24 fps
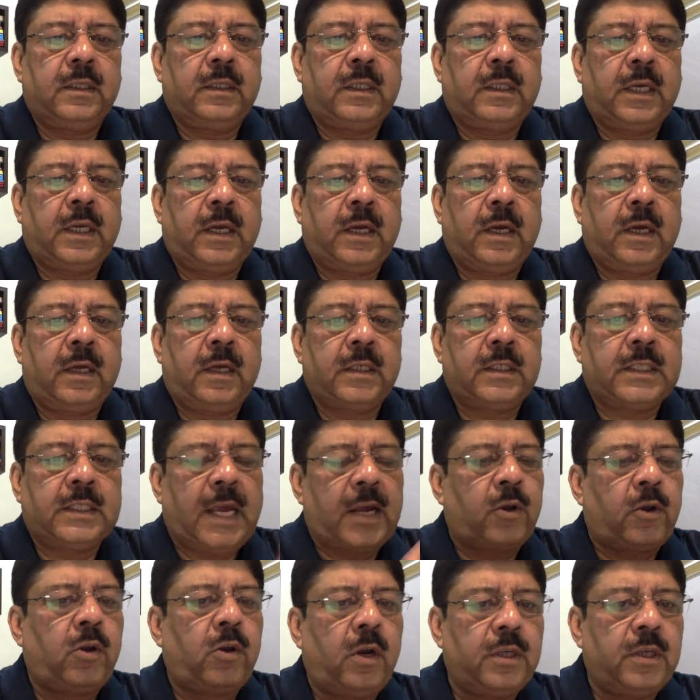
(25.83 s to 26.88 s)
the
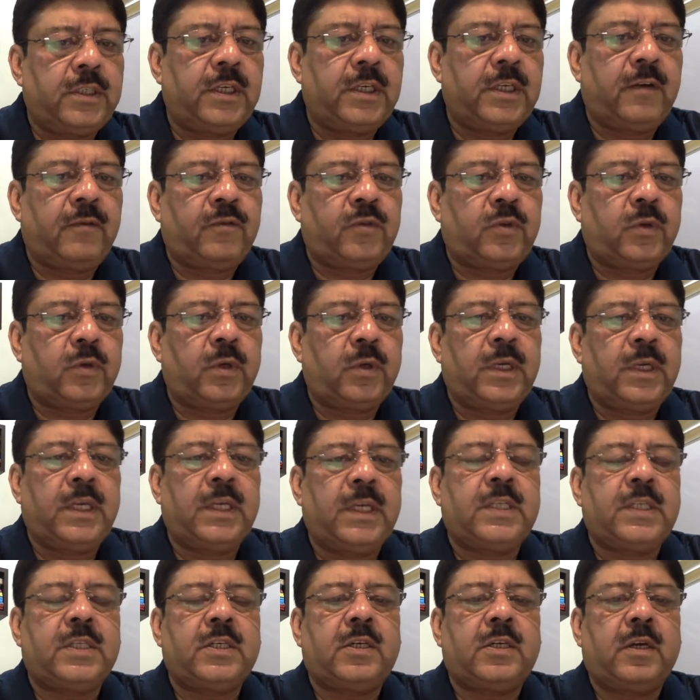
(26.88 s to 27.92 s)
psychology of
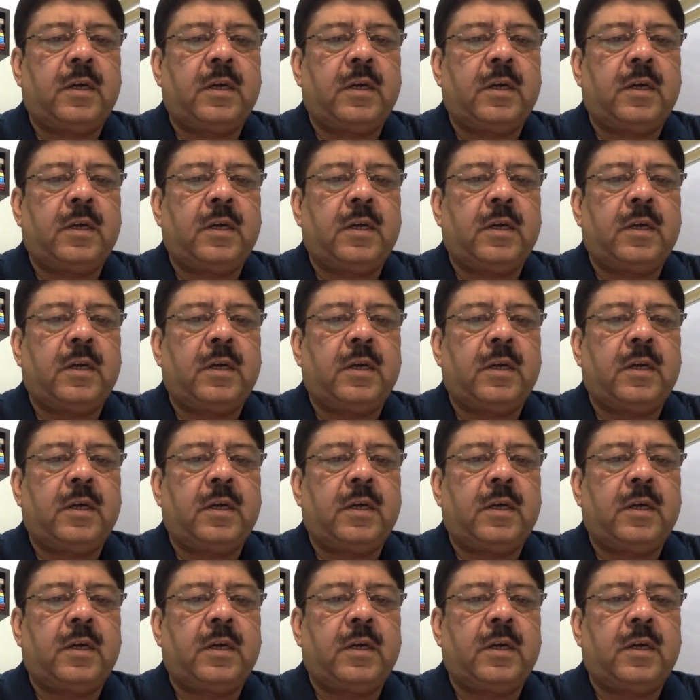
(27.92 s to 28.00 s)
tourist,